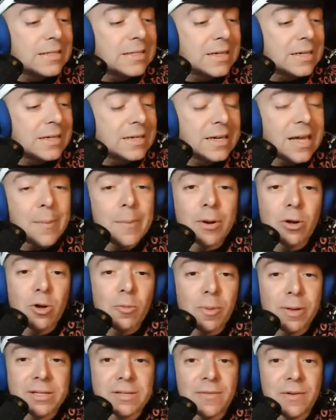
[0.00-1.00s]
I'm gonna
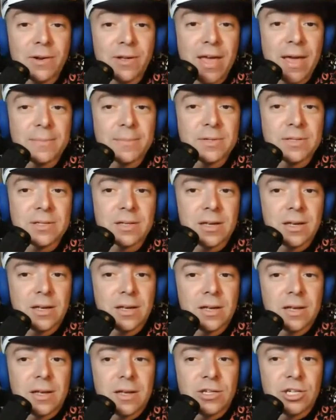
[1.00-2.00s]
go play some video games.
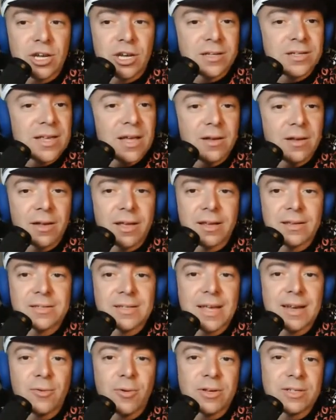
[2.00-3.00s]
Check us out again,
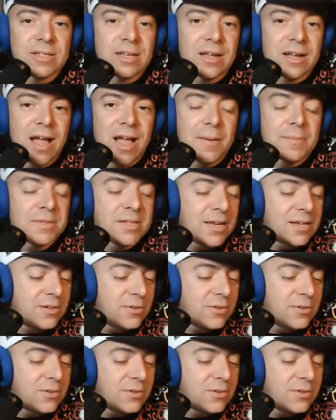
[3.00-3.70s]
sidequesting.com.